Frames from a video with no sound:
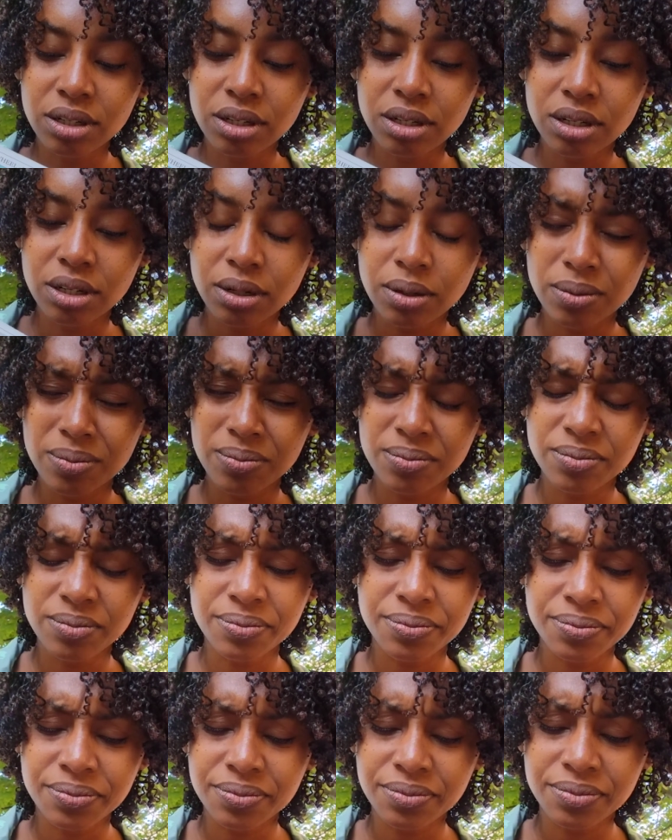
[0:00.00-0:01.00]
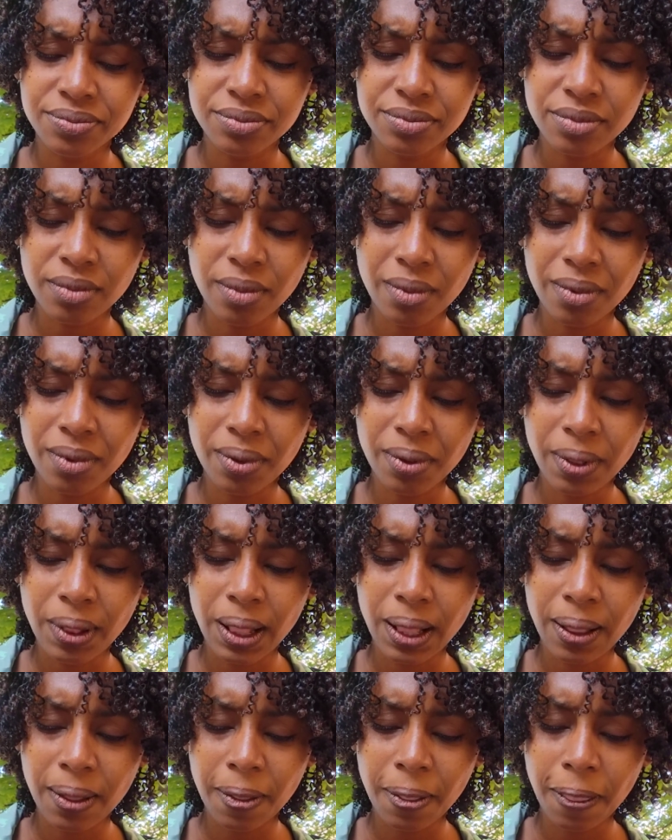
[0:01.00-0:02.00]

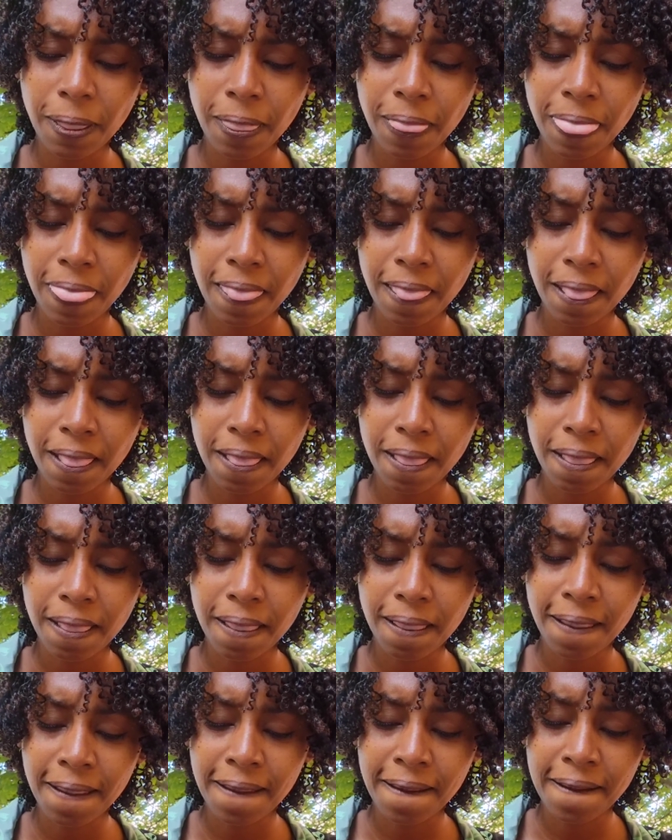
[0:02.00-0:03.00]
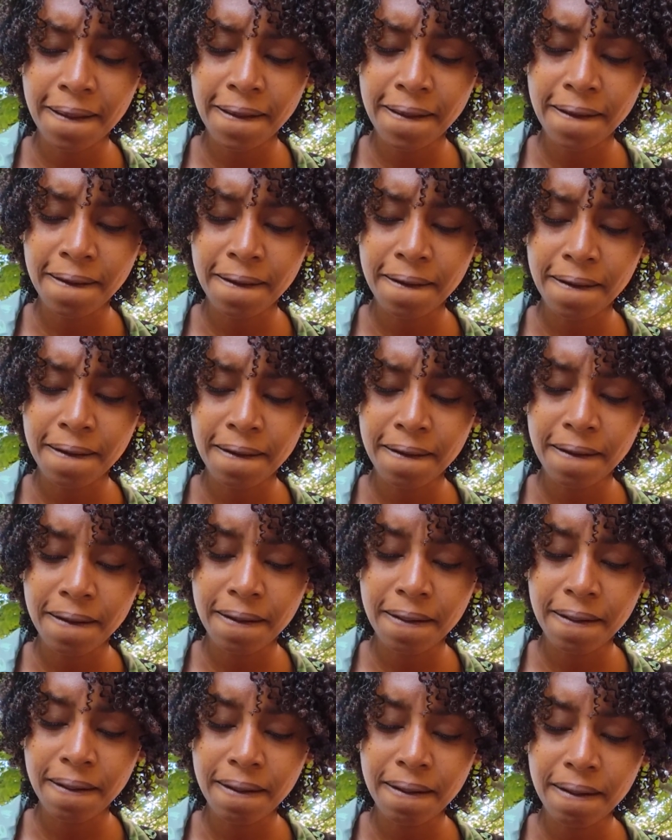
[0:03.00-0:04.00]

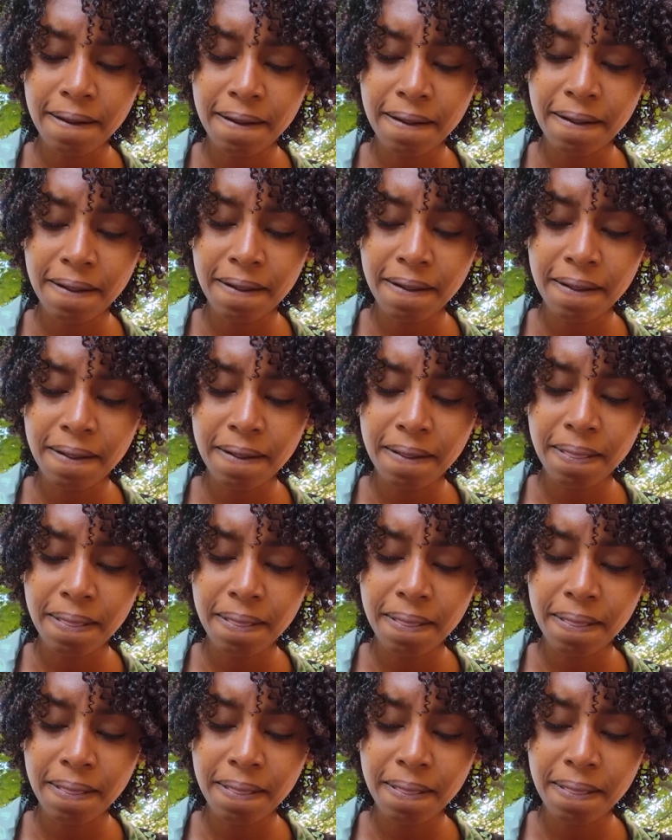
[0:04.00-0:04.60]
[no speech]